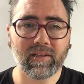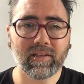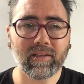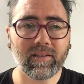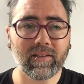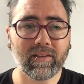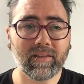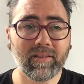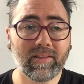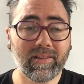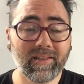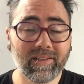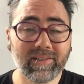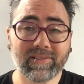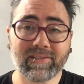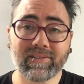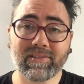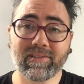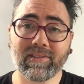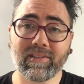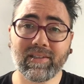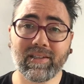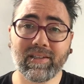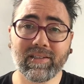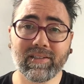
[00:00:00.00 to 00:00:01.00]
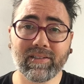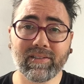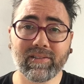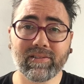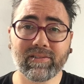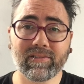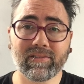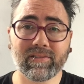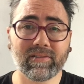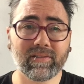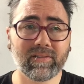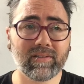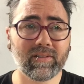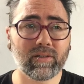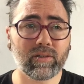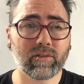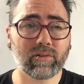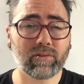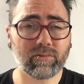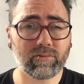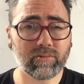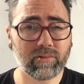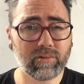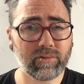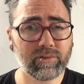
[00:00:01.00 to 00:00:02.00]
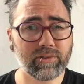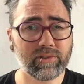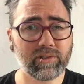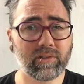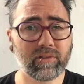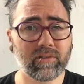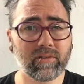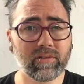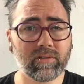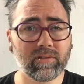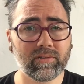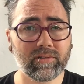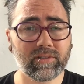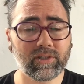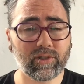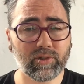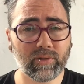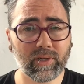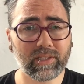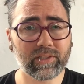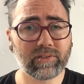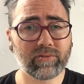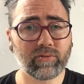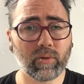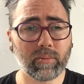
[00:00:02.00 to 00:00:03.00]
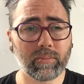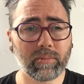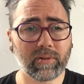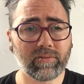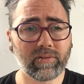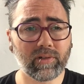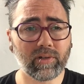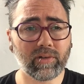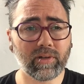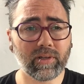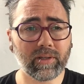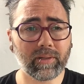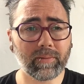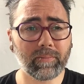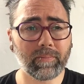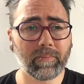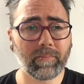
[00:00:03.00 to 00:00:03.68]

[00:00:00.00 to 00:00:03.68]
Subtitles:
this is crucial to transformative learning.